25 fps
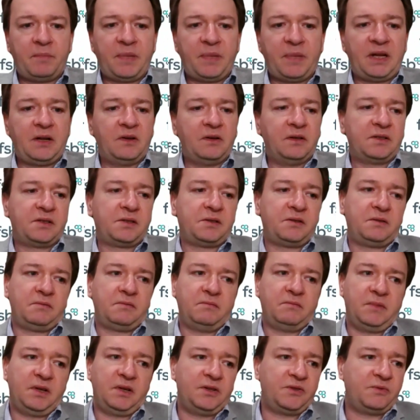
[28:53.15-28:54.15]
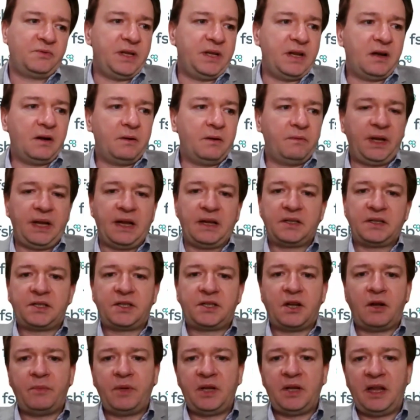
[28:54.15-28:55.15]
Because, as we know, we get
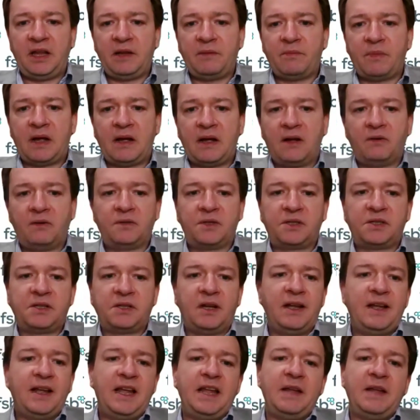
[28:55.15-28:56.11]
so many emails.